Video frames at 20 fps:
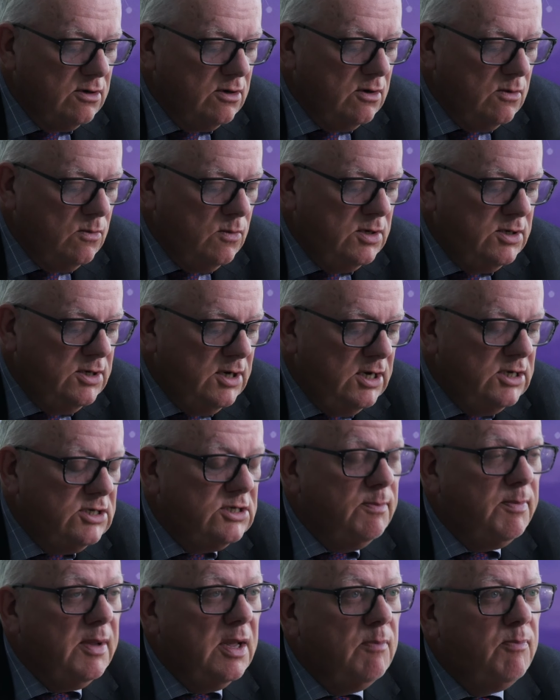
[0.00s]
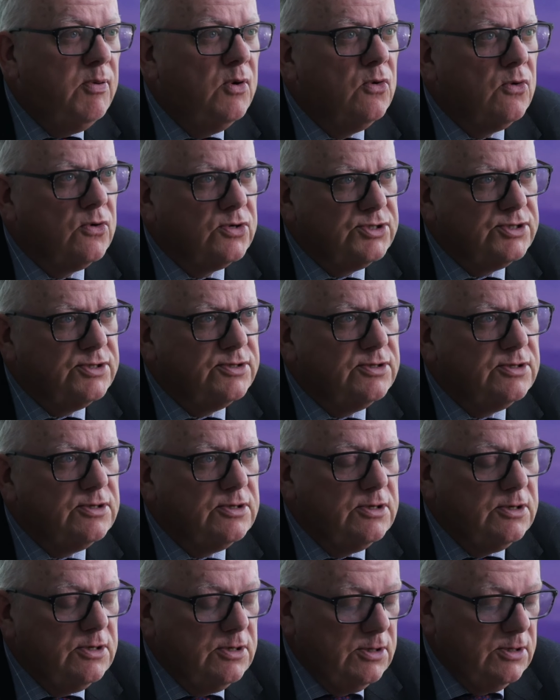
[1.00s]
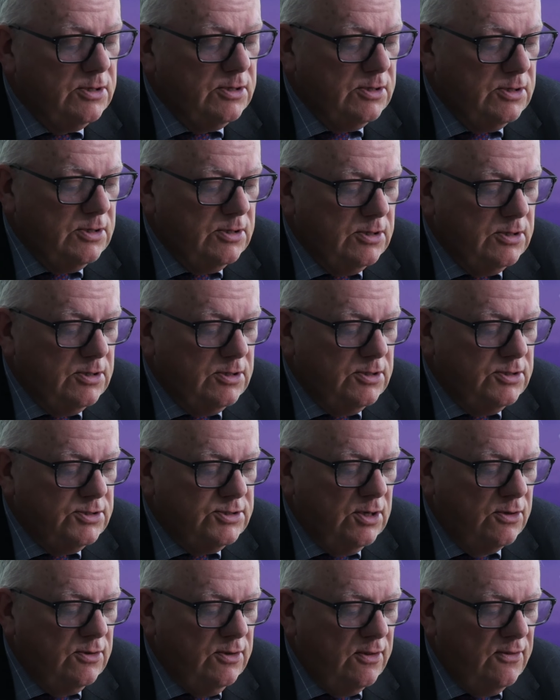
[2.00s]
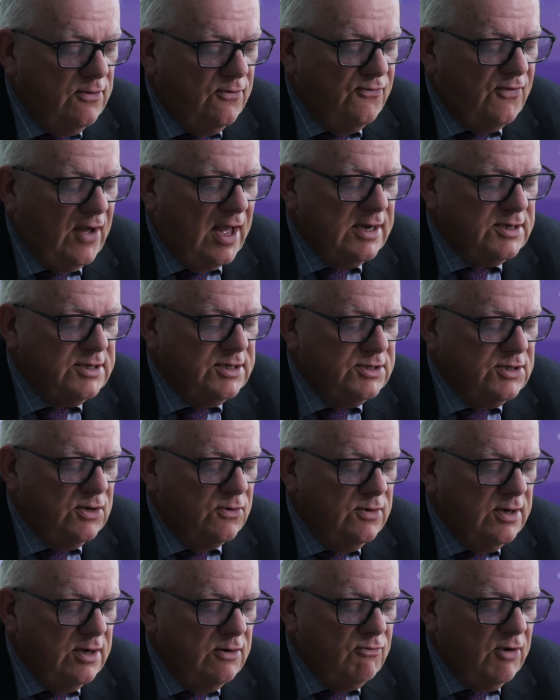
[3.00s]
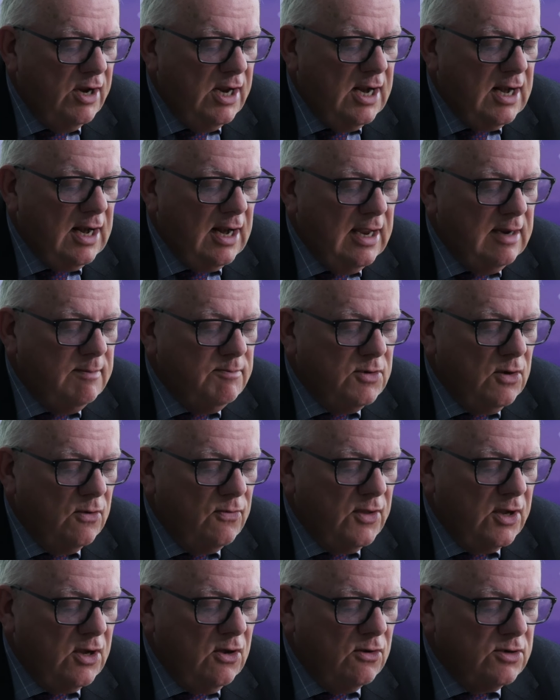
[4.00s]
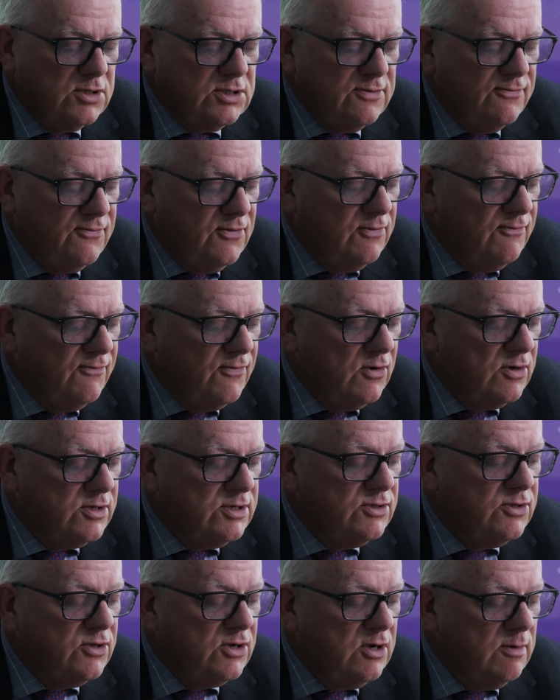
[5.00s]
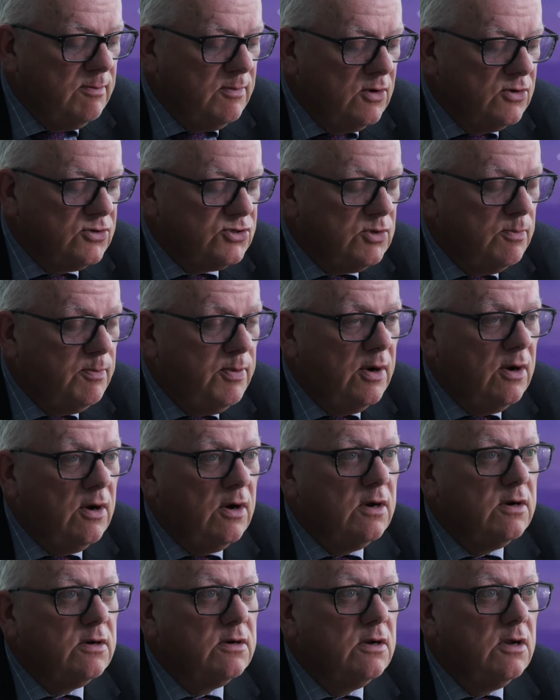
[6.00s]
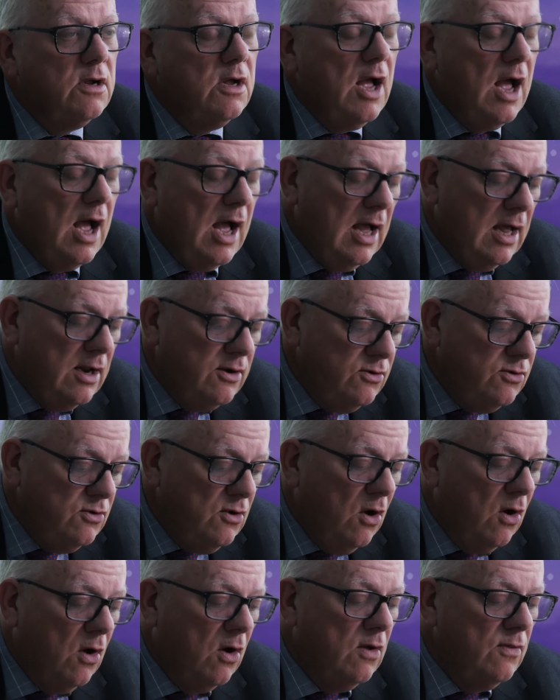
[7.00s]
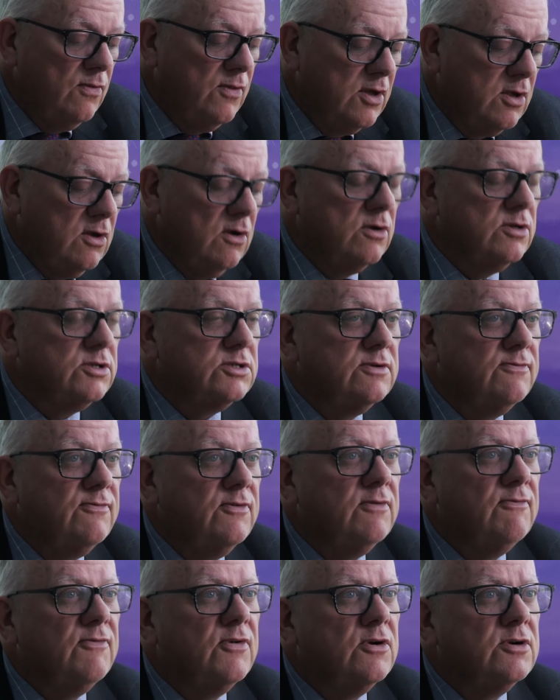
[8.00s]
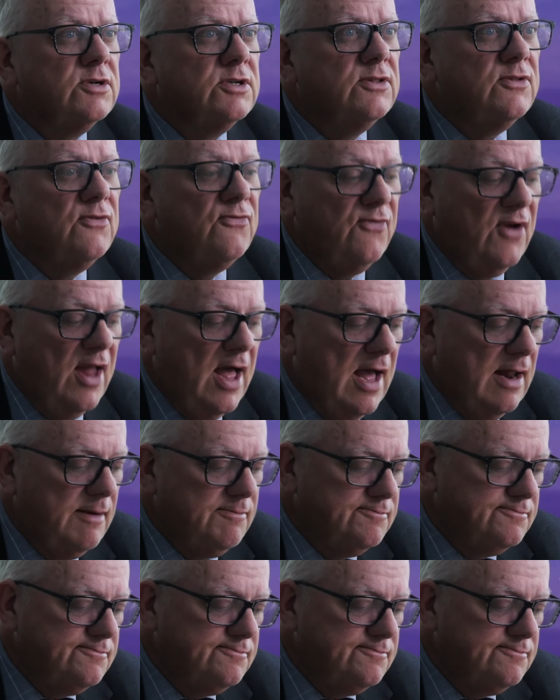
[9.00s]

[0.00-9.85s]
would need to be apportioned so that the VAT is only reclaimed on the cost of converting the commercial part and not the cost of converting the flat.